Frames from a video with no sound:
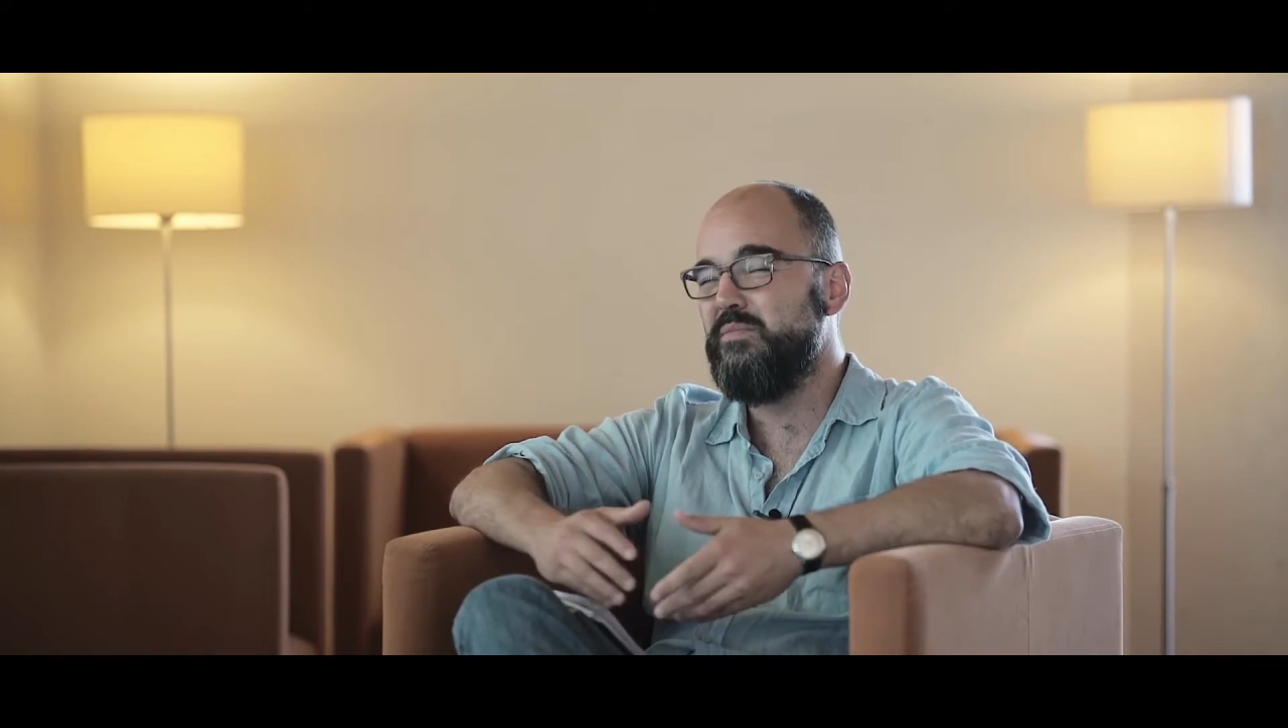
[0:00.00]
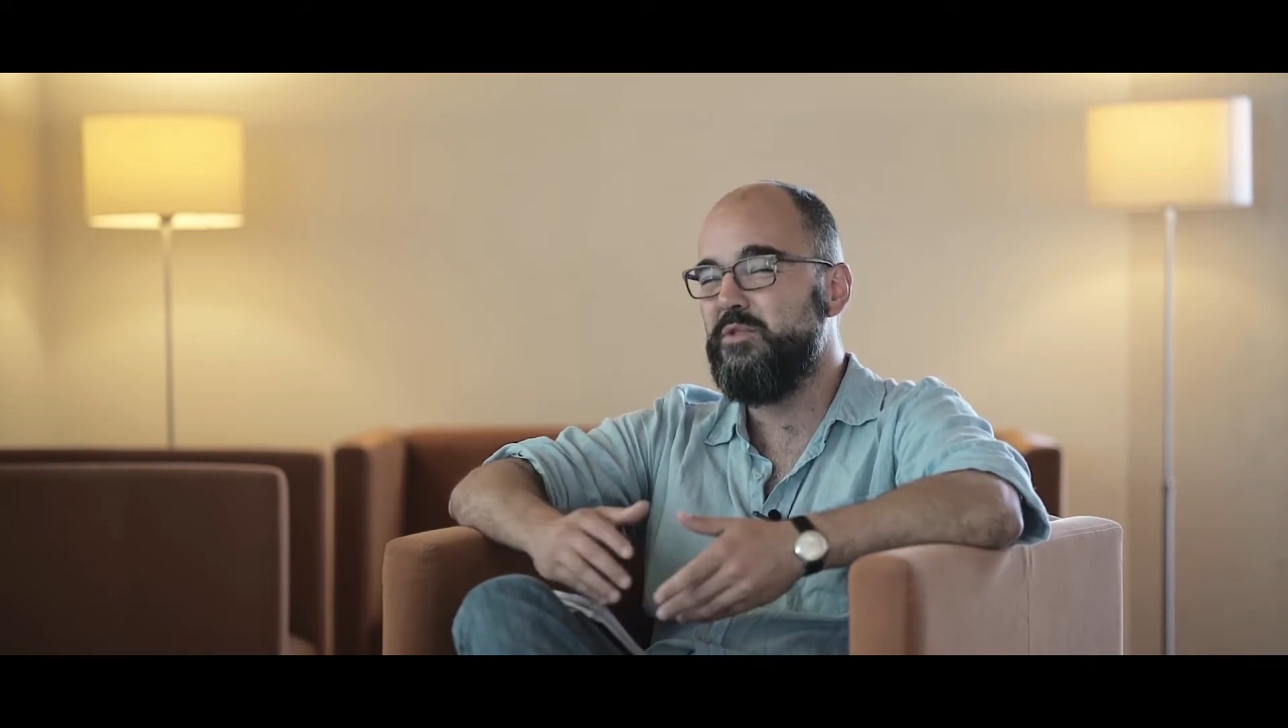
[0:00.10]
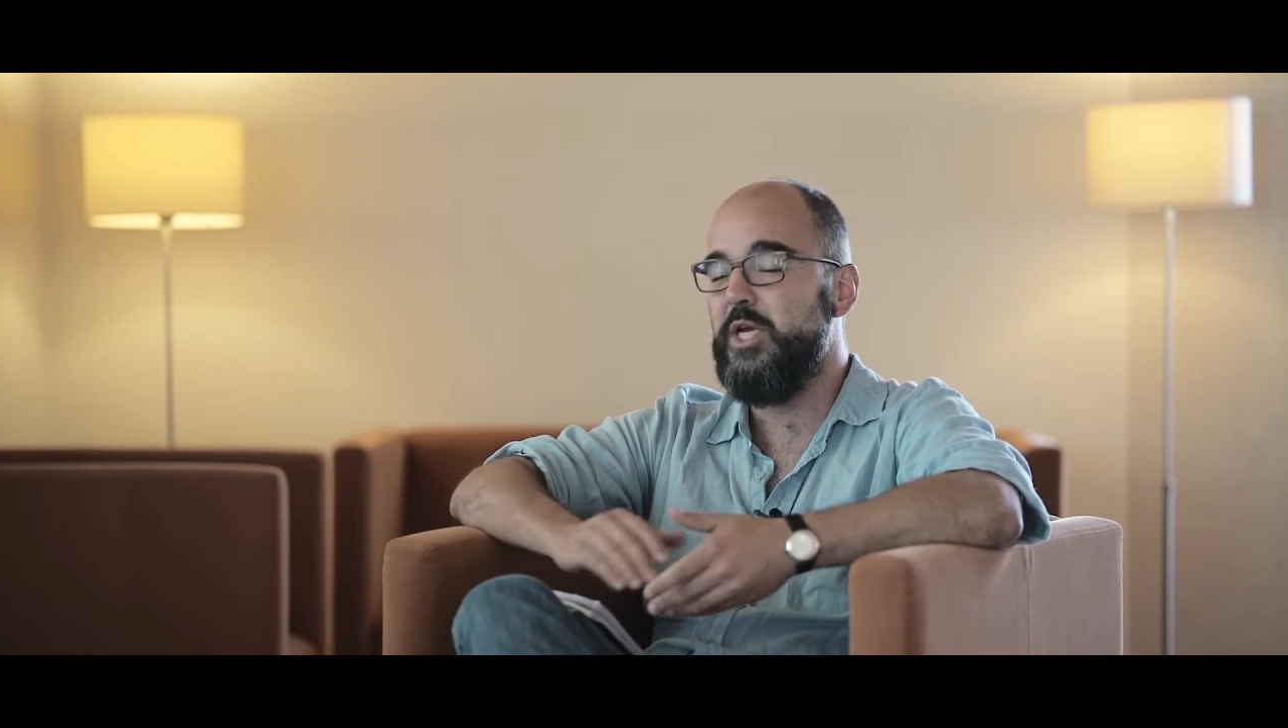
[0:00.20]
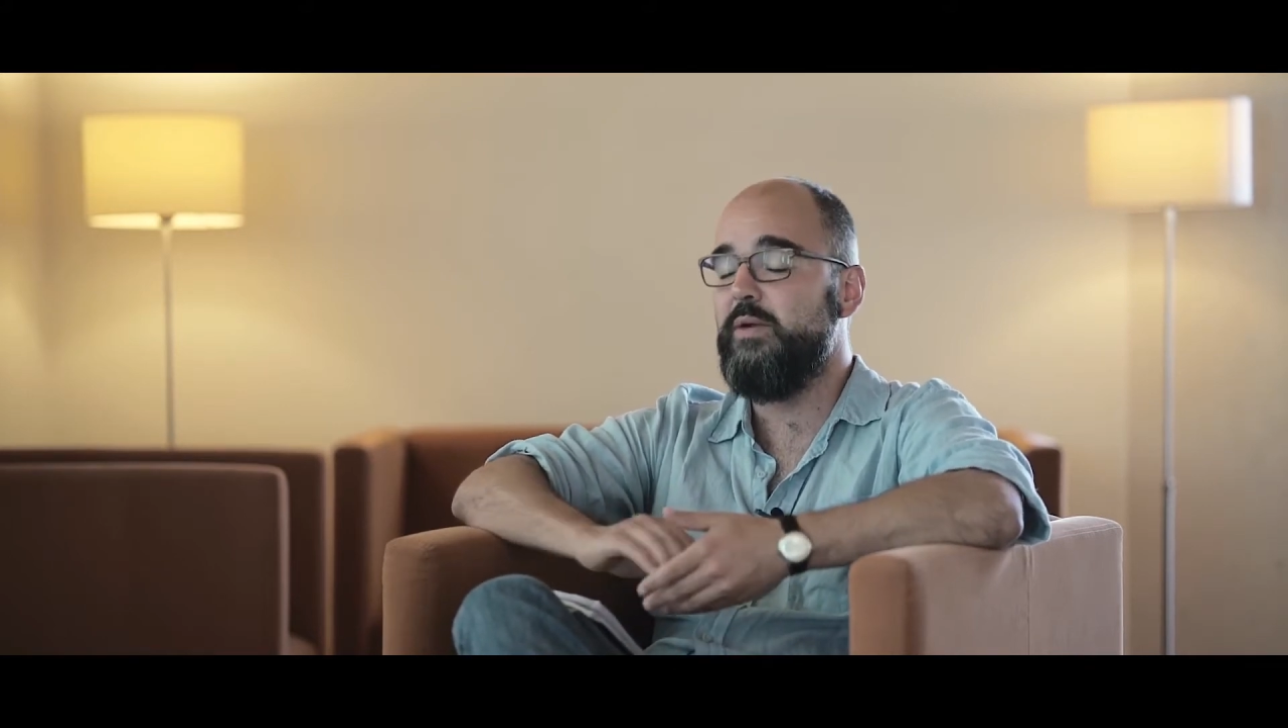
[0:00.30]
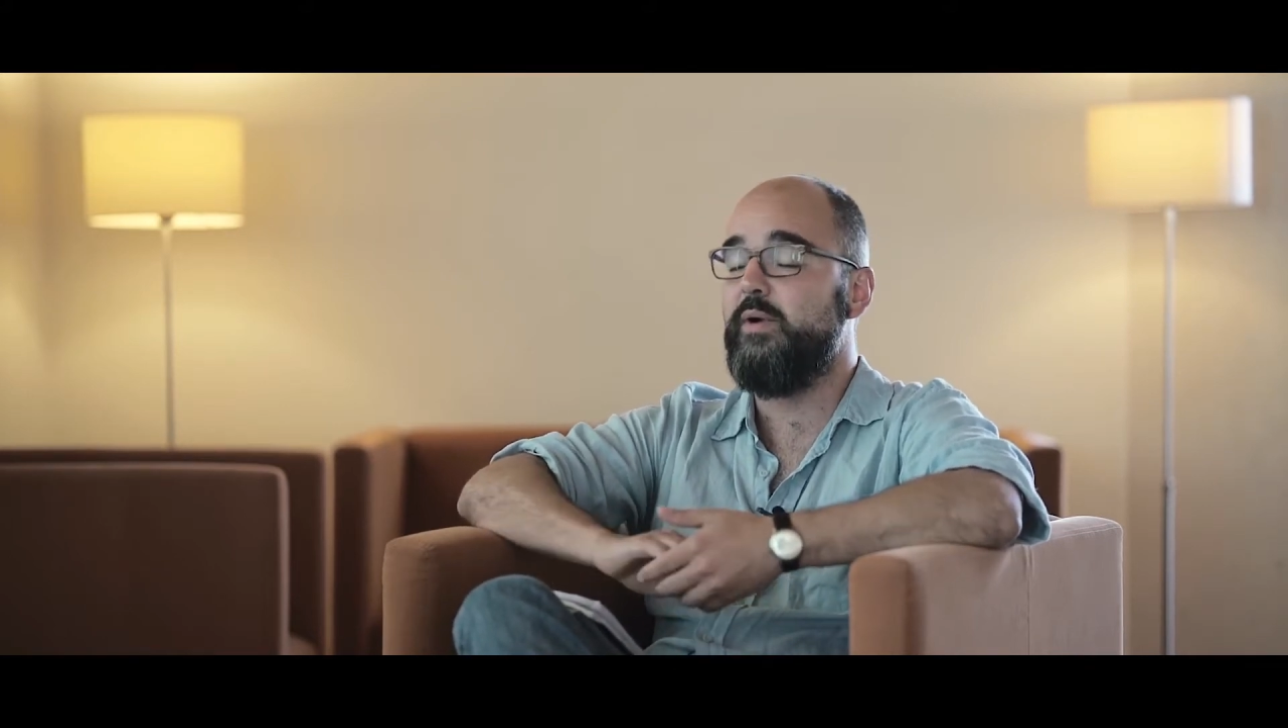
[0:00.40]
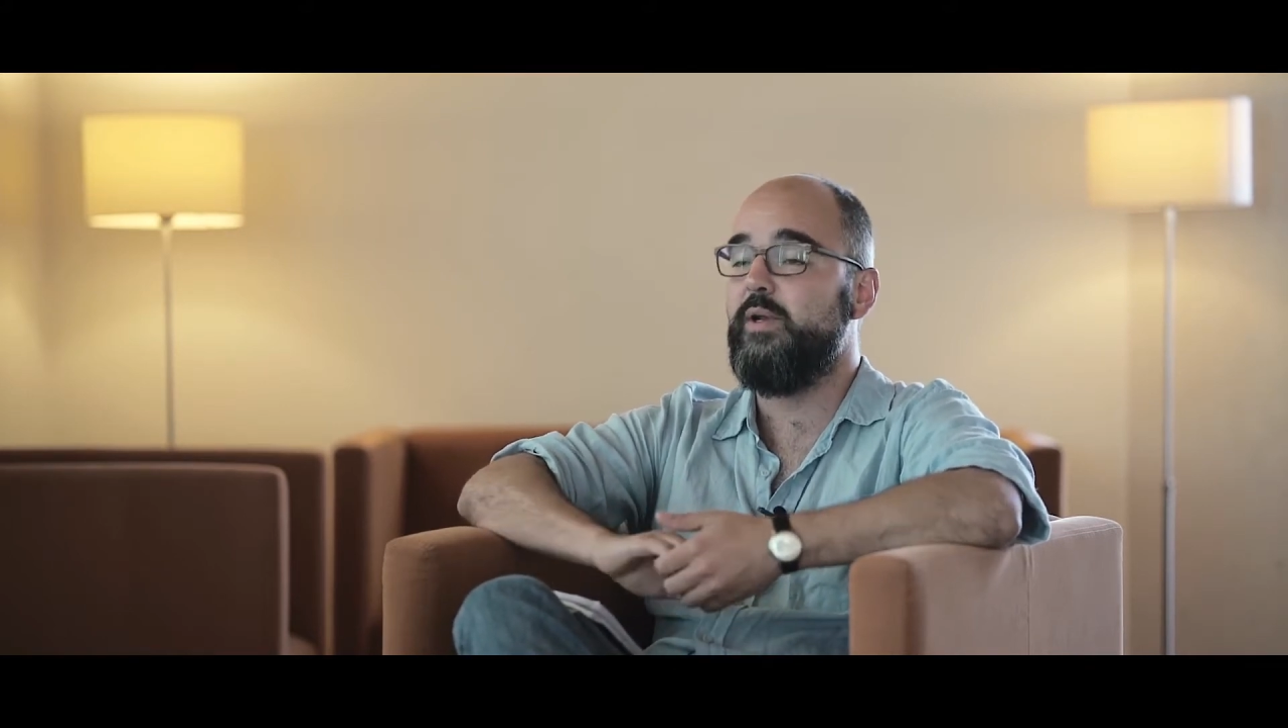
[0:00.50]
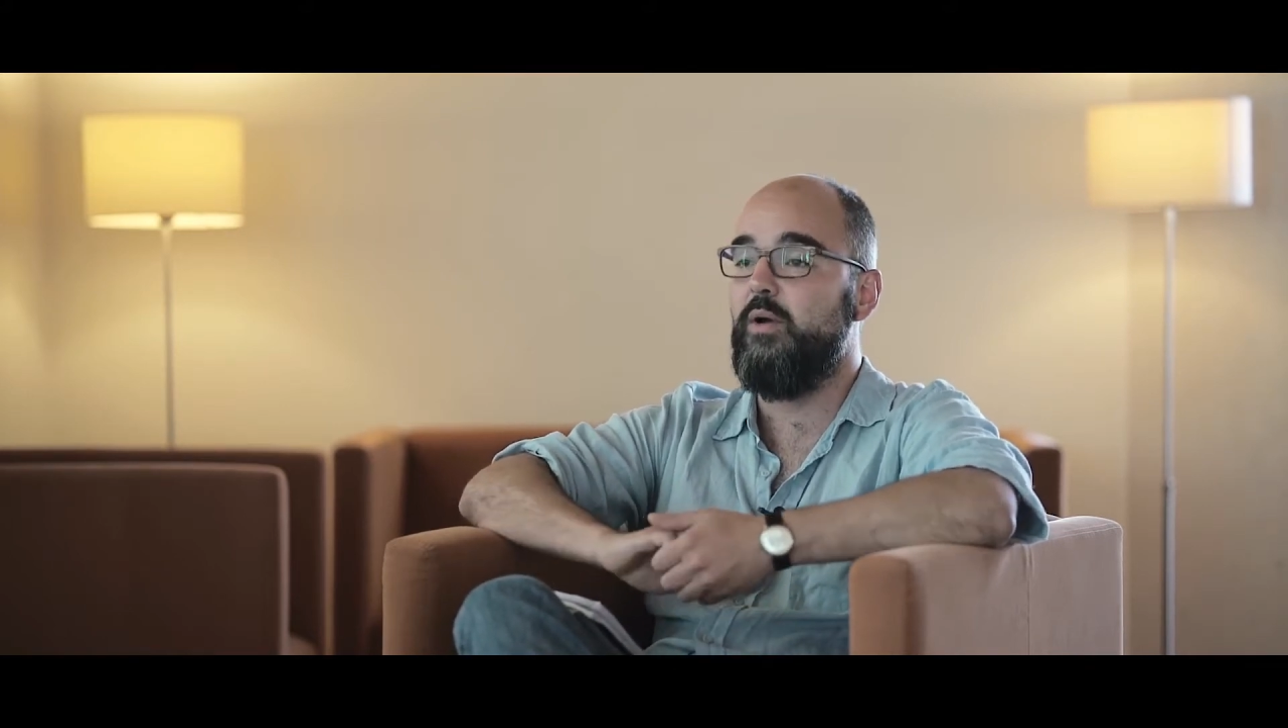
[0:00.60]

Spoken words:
generally